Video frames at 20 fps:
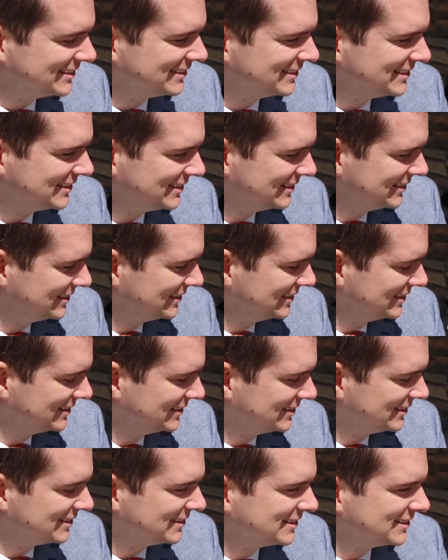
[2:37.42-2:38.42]

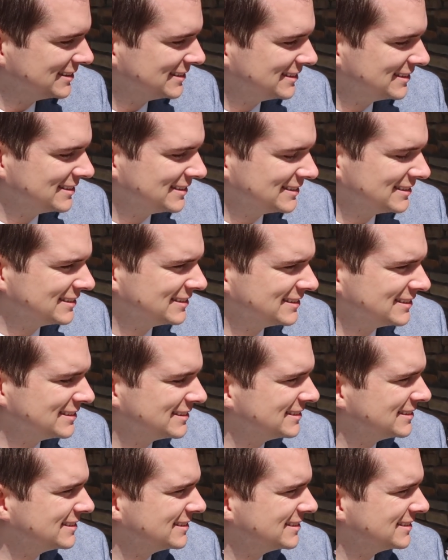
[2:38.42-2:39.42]

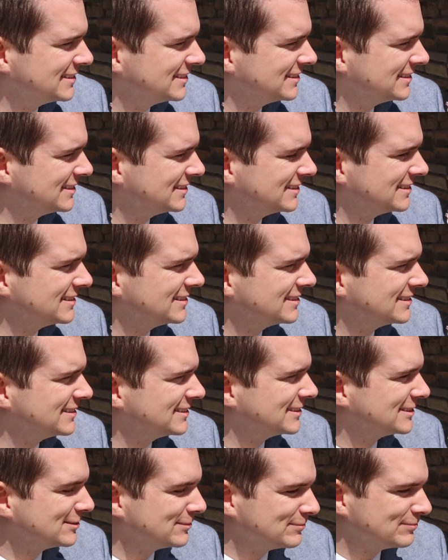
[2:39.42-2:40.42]

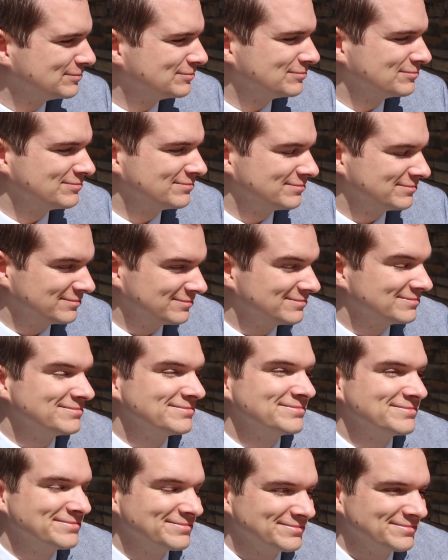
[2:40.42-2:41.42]

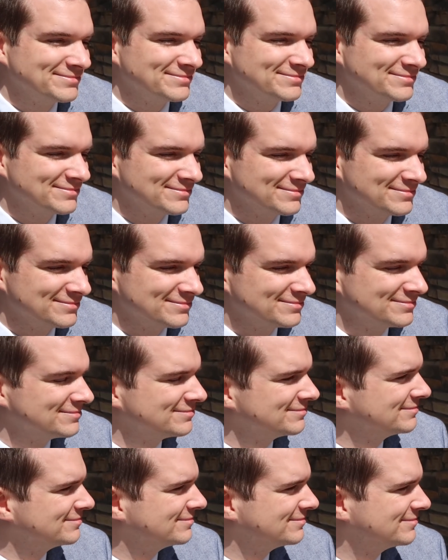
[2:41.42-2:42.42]

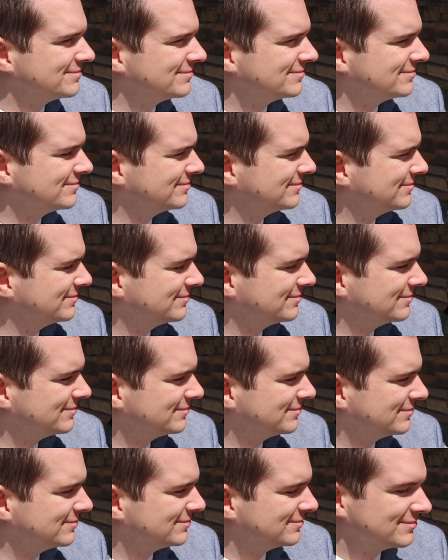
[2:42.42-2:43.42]

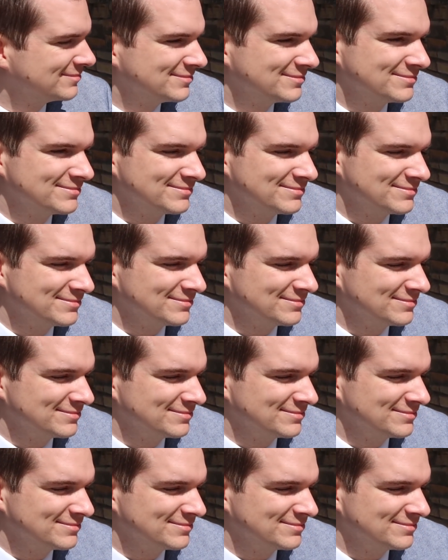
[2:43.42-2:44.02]
(silent)